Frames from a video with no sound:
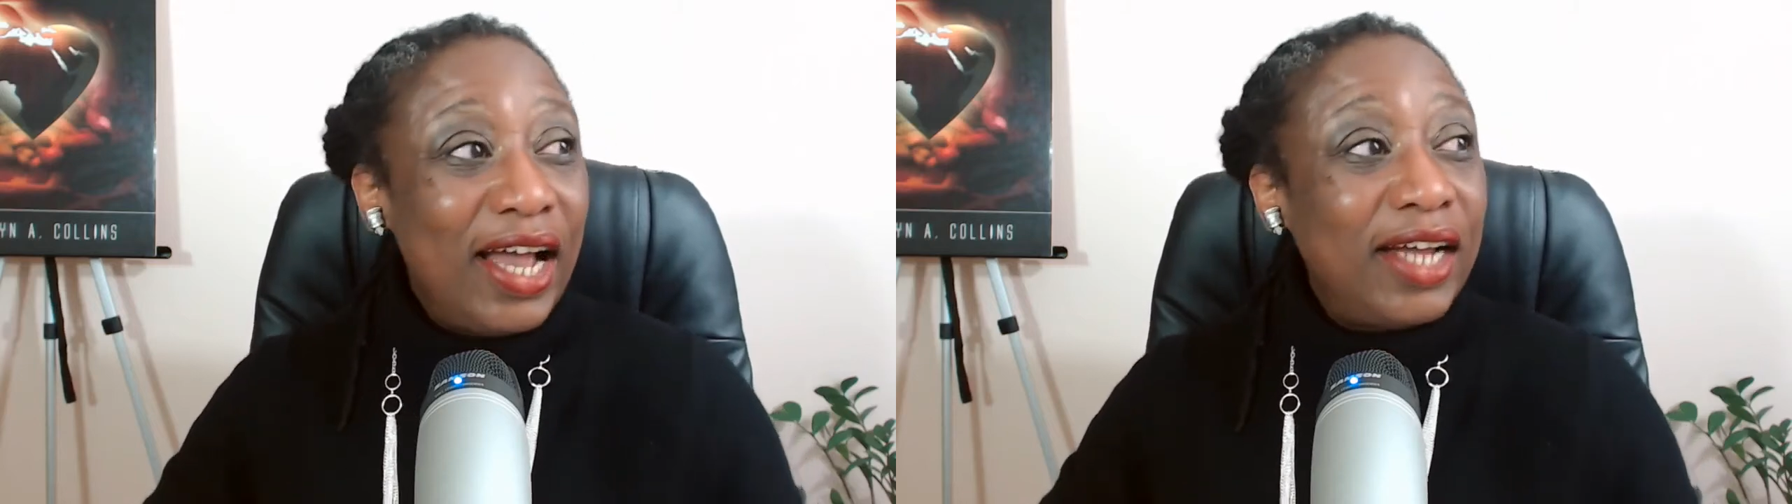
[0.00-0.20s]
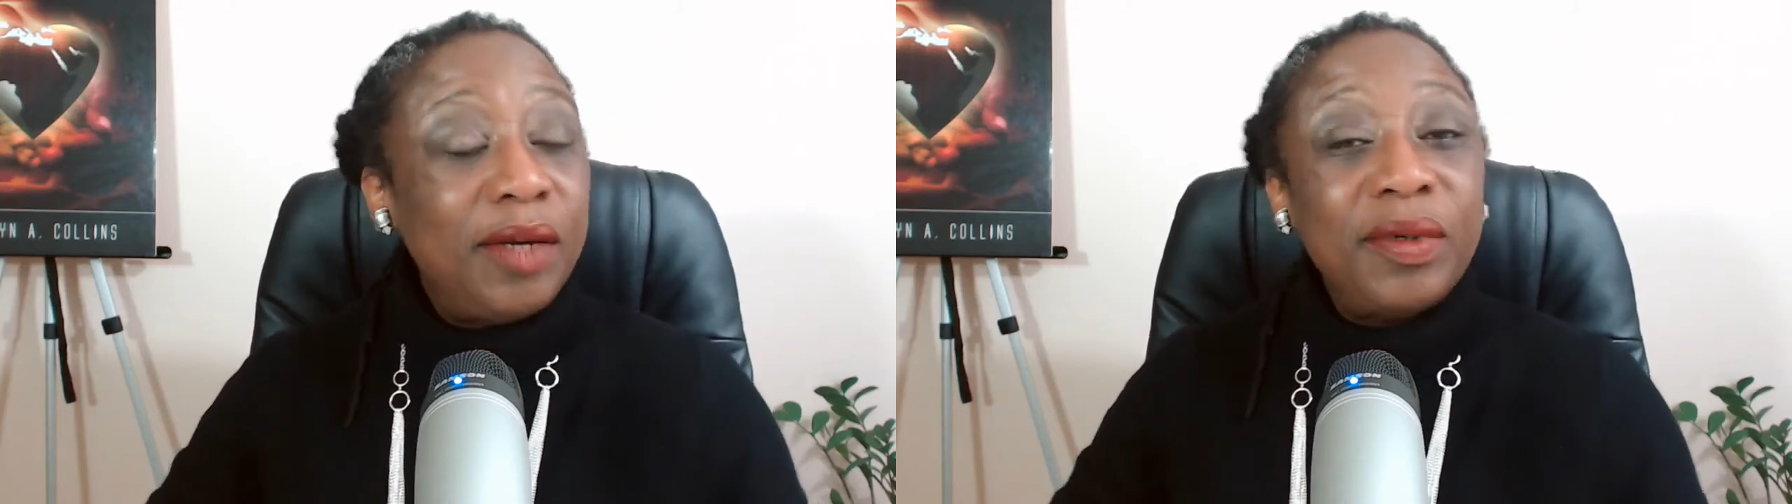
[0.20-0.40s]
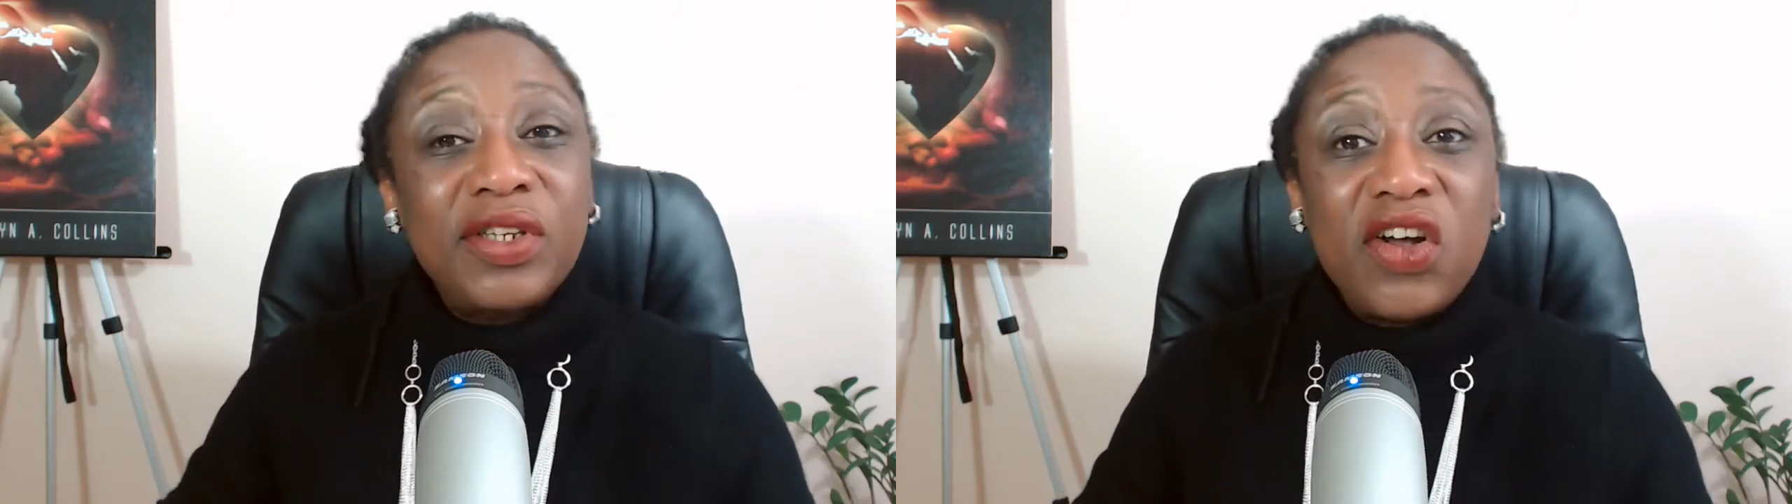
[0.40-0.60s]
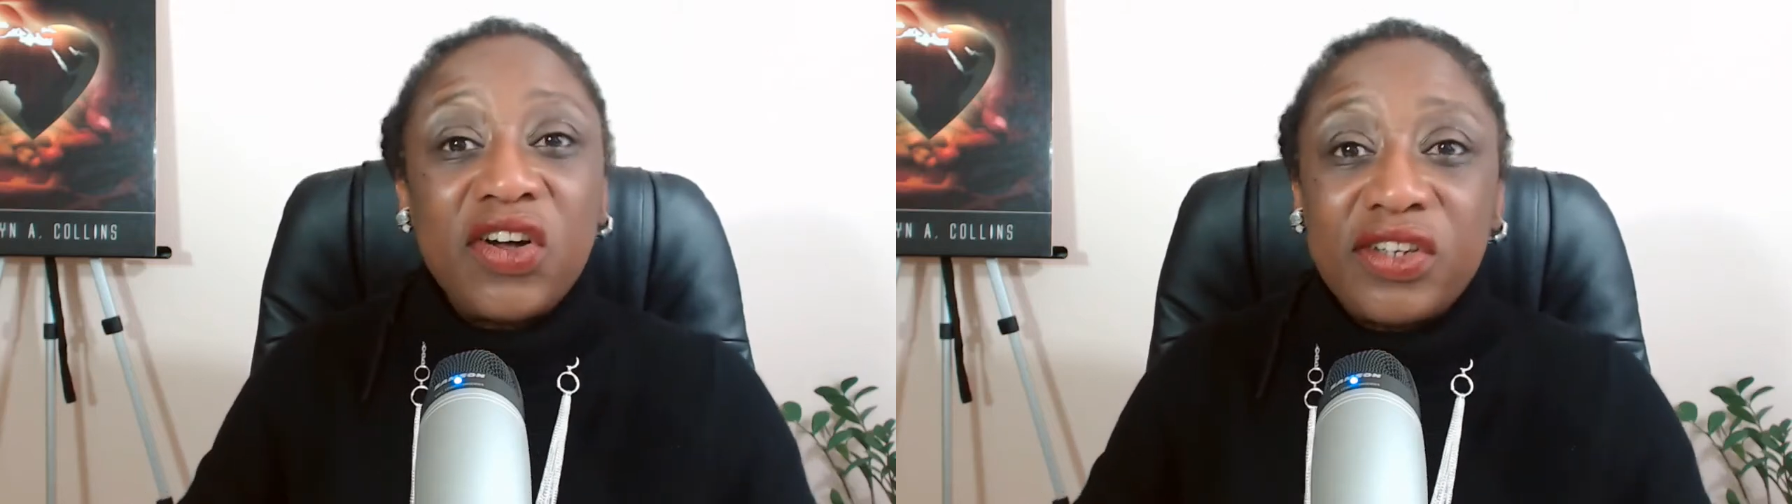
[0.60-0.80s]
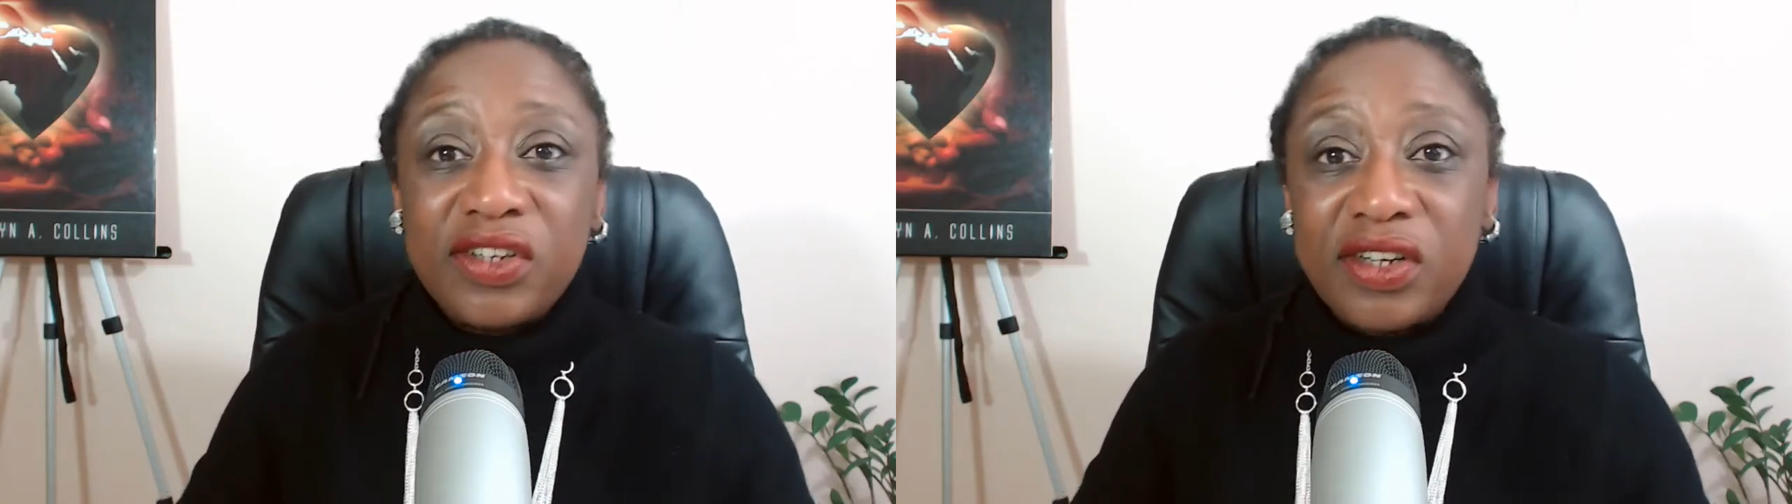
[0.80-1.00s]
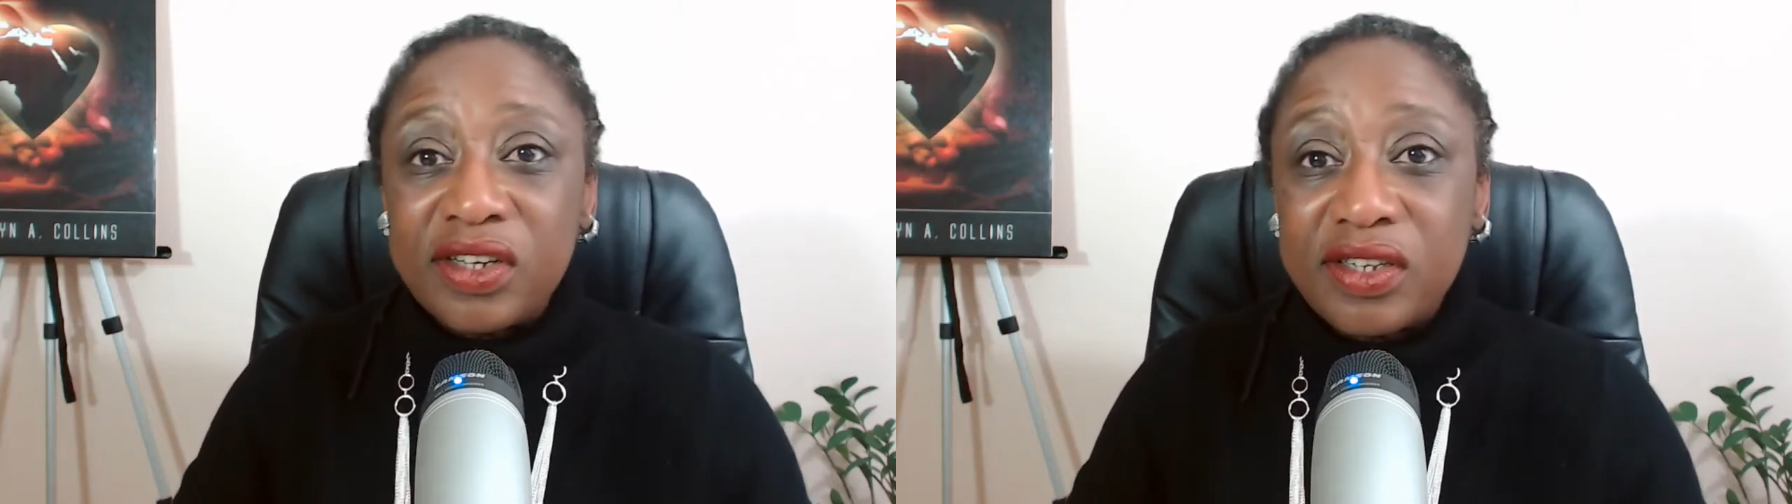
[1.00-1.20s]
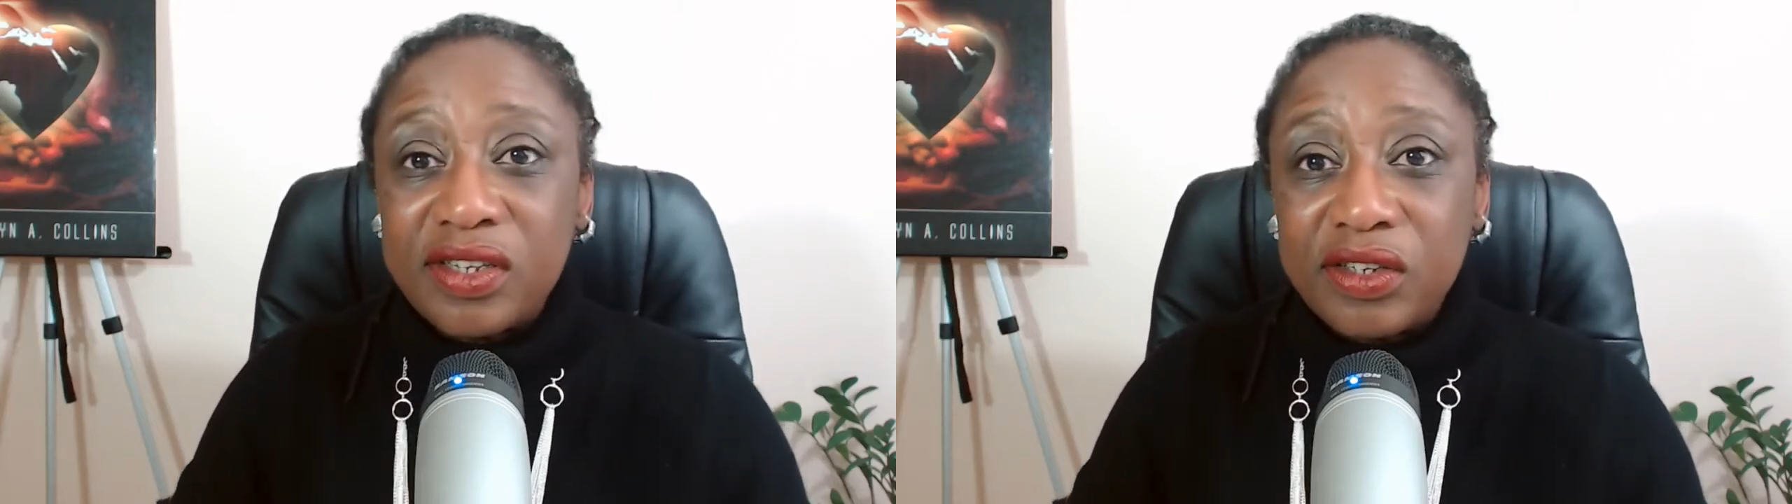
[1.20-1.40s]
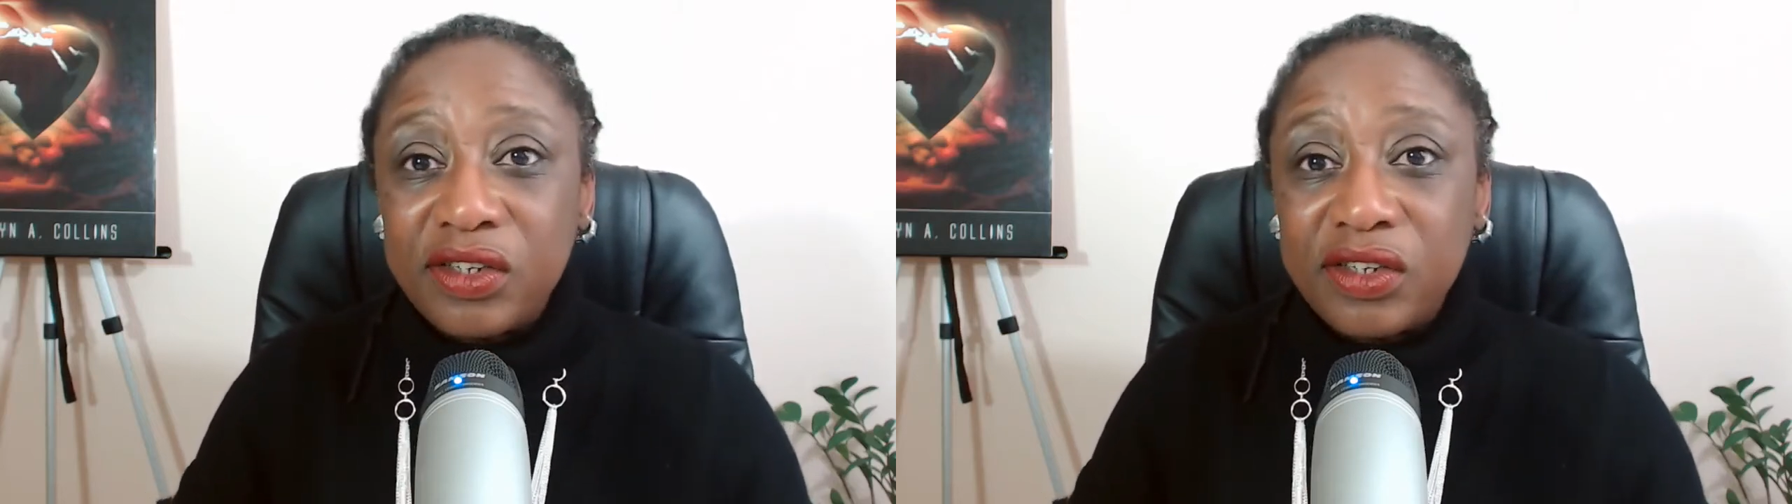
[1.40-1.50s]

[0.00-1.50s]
And he would talk to us,